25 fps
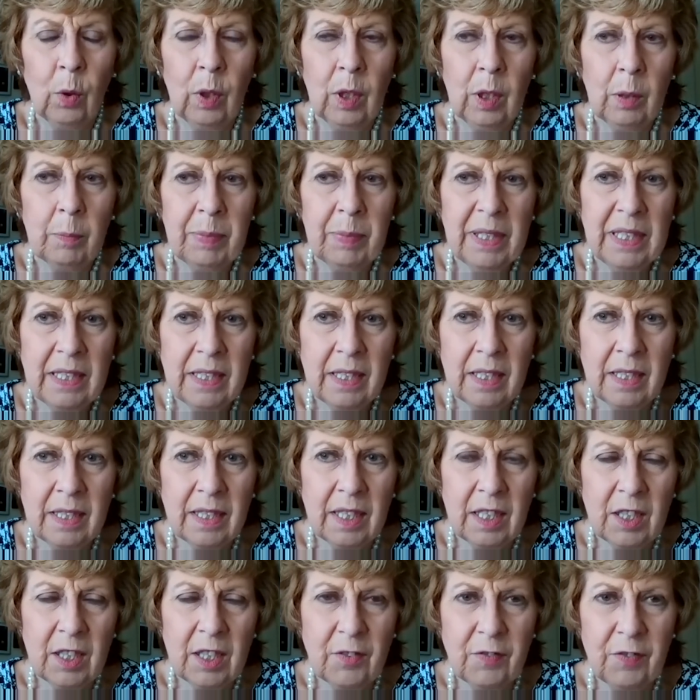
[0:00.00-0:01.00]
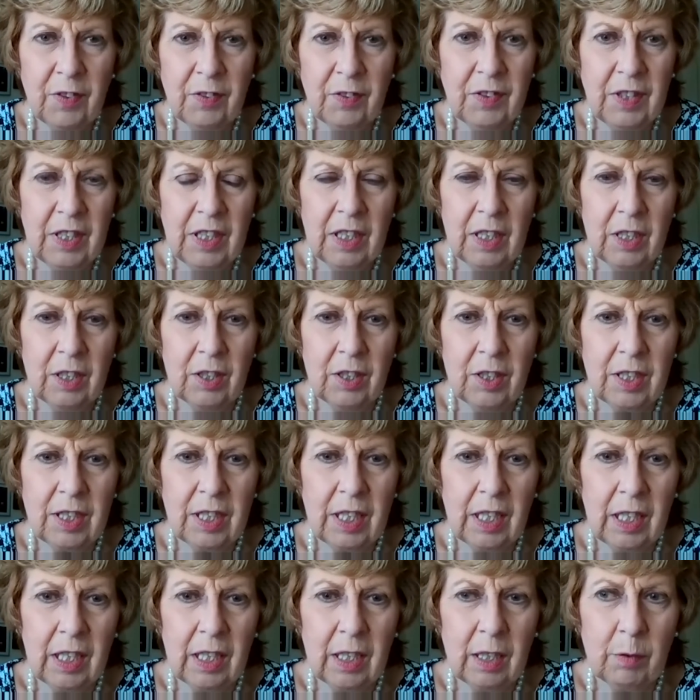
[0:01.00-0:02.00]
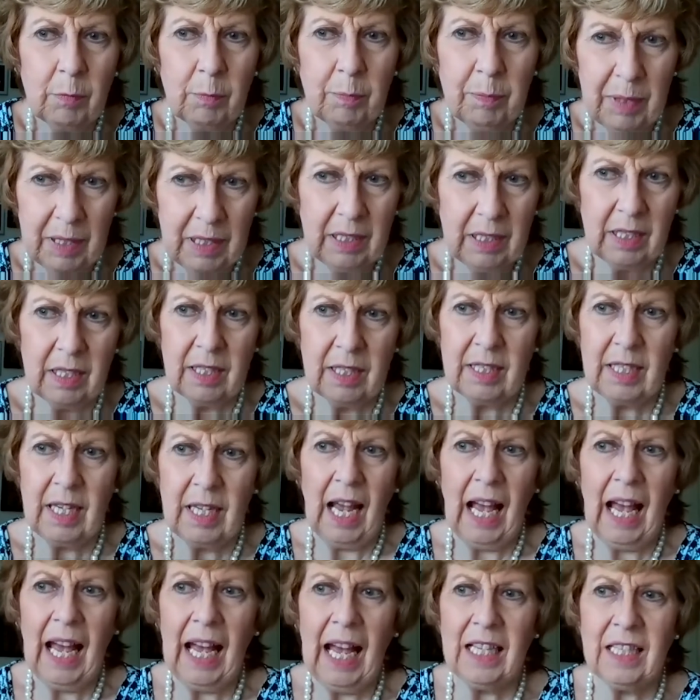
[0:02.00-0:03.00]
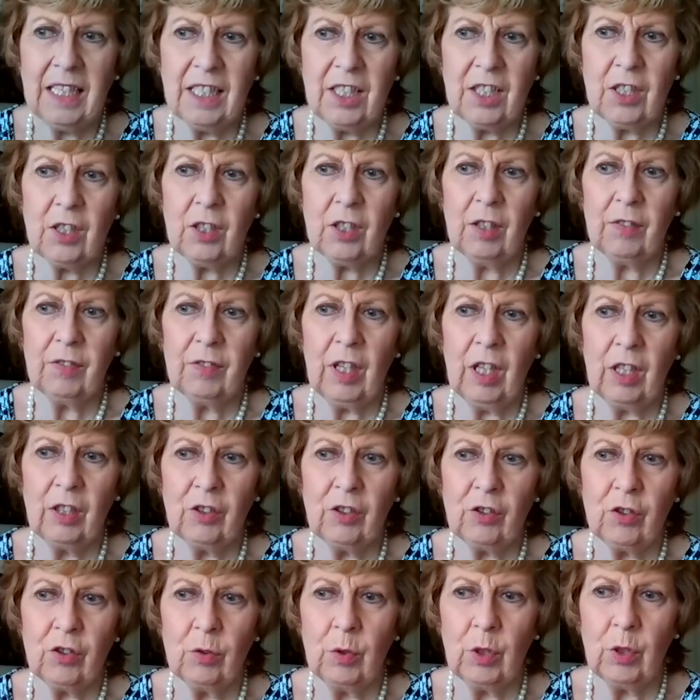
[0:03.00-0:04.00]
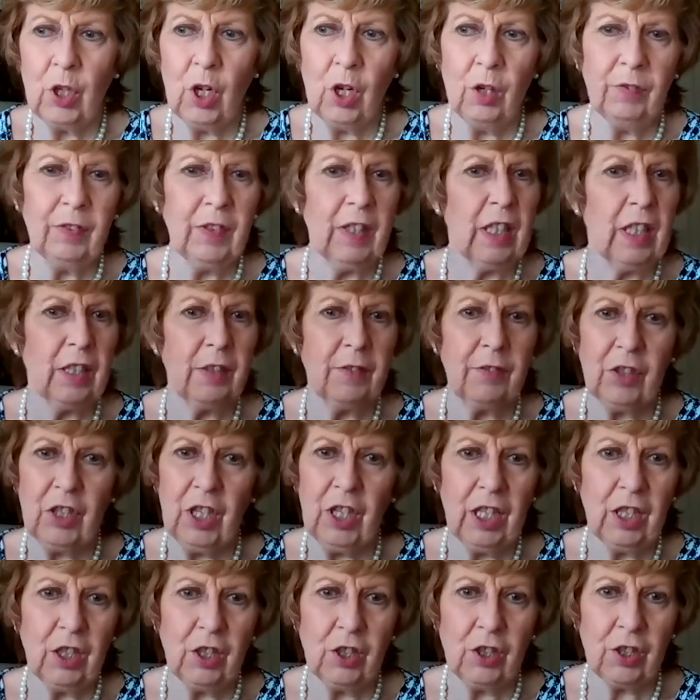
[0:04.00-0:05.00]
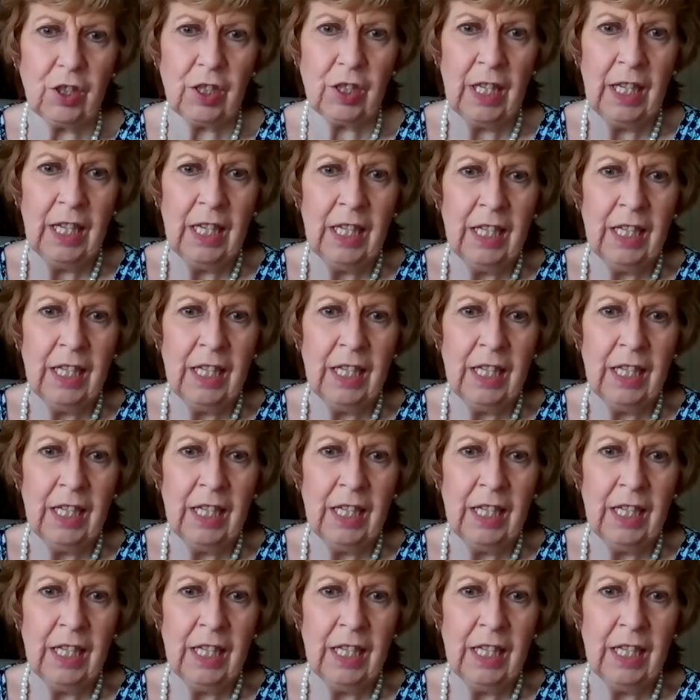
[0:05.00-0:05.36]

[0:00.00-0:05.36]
Well, a business that's 50 years in business has to have gone through an awful lot of changes.